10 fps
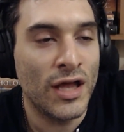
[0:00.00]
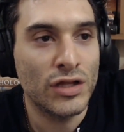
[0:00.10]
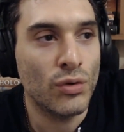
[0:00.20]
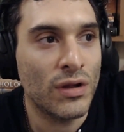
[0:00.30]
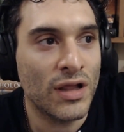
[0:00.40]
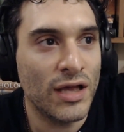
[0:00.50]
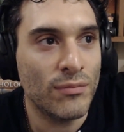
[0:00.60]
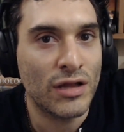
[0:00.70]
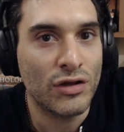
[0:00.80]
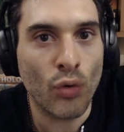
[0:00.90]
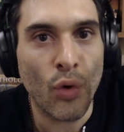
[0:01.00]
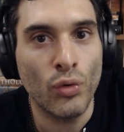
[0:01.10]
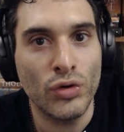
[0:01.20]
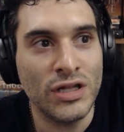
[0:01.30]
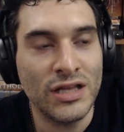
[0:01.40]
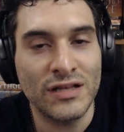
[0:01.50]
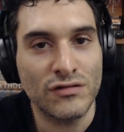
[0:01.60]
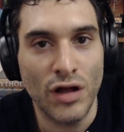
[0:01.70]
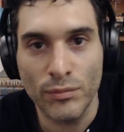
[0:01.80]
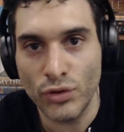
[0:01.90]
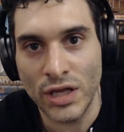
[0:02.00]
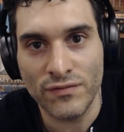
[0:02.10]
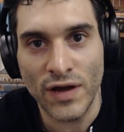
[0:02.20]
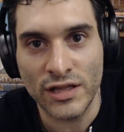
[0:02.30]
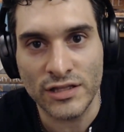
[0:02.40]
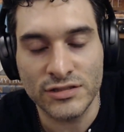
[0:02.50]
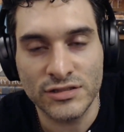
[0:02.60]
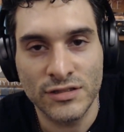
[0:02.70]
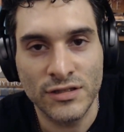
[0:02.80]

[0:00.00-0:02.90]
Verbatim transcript: They don't claim that you only need Islam to get violence.